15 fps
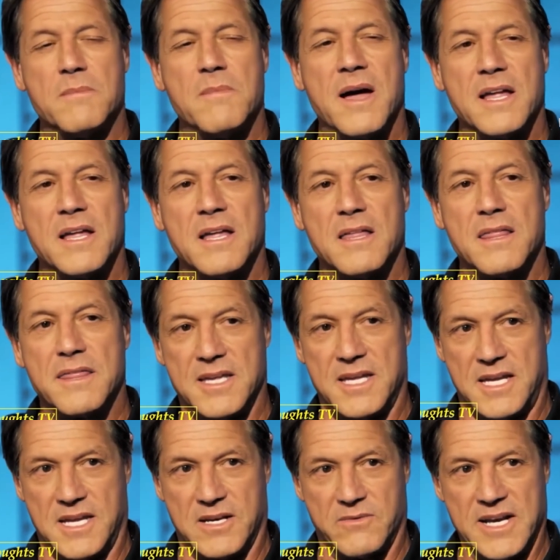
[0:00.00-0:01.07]
What am I
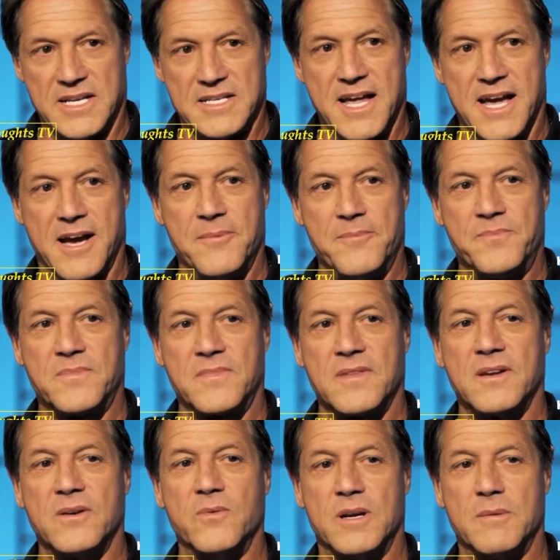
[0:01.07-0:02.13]
thinking right now?
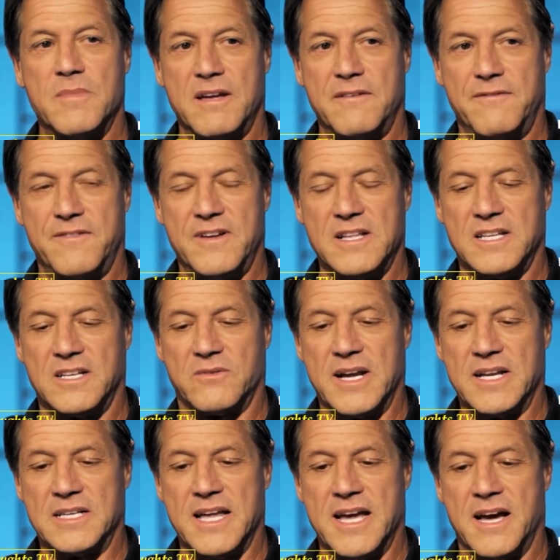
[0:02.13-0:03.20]
What am I
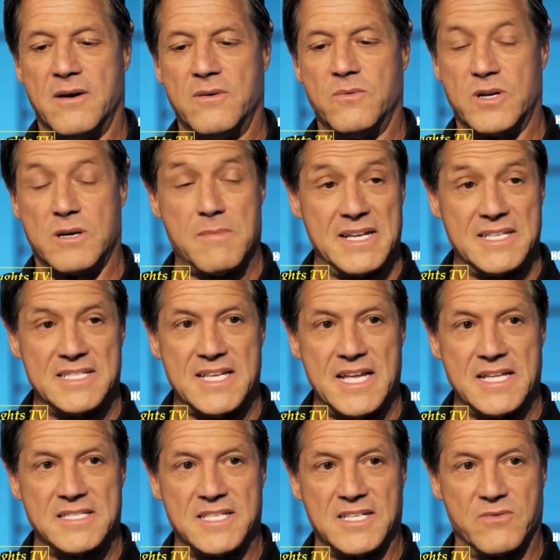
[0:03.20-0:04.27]
feeling right now? What am I
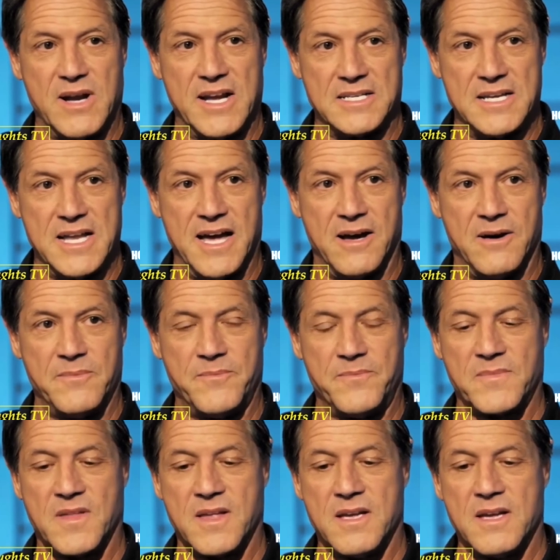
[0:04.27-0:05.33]
sensing right now?